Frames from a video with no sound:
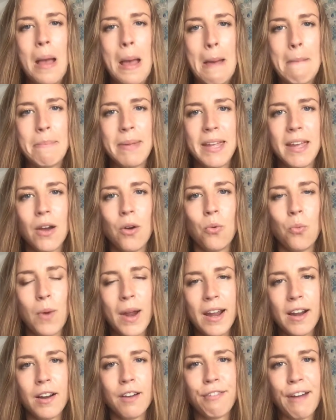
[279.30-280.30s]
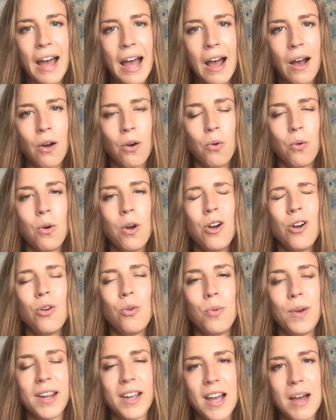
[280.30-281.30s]
be aware of how
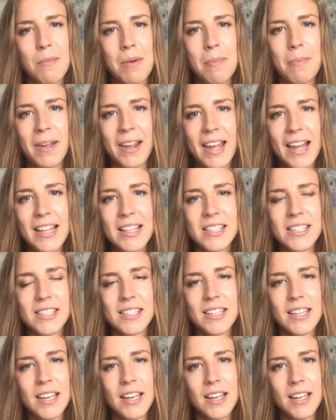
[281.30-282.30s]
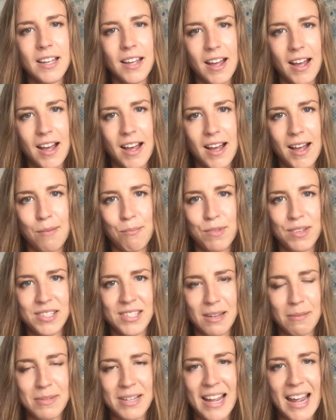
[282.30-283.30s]
we come up against
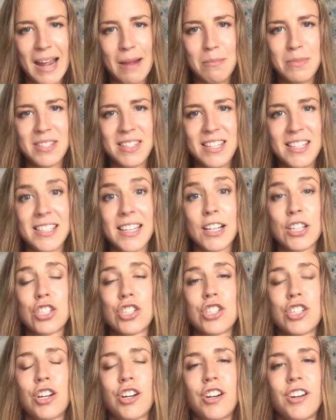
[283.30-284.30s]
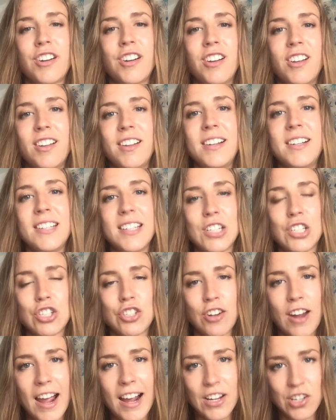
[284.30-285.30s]
sometimes these external
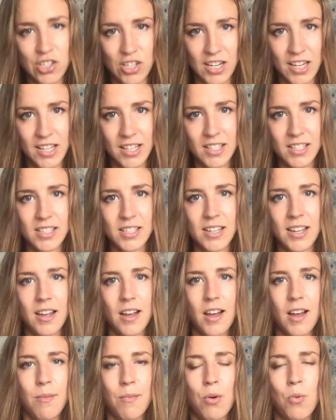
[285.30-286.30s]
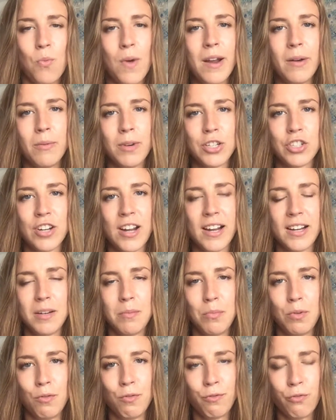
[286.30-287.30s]
distractions when we're trying to
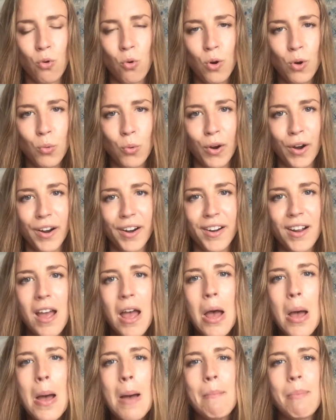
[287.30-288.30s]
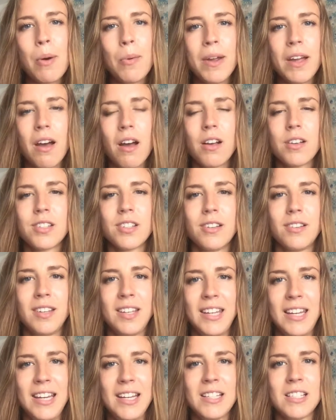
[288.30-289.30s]
move forward. But we also
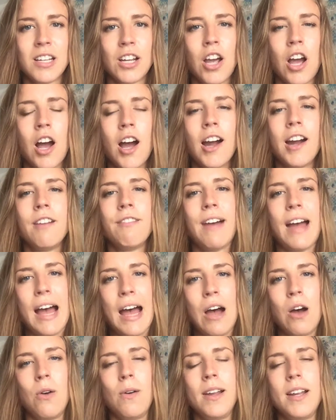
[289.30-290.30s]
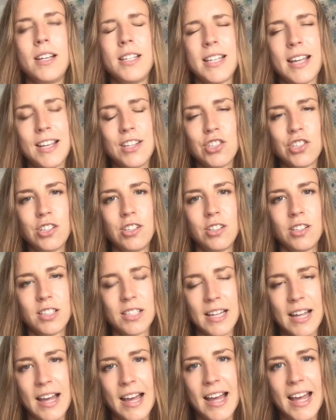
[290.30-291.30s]
need to carve out intentional
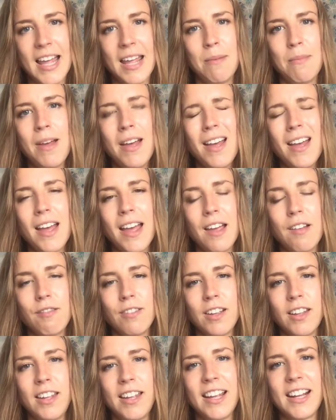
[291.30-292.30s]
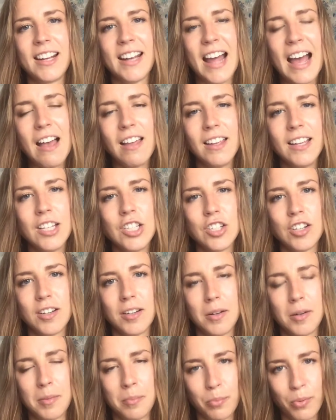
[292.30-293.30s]
time and really acknowledge or
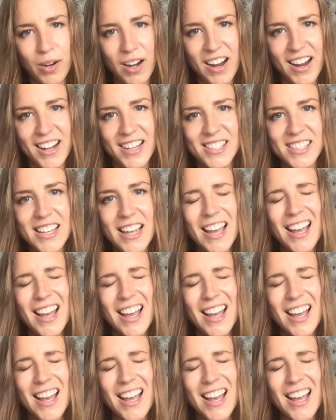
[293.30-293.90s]
embrace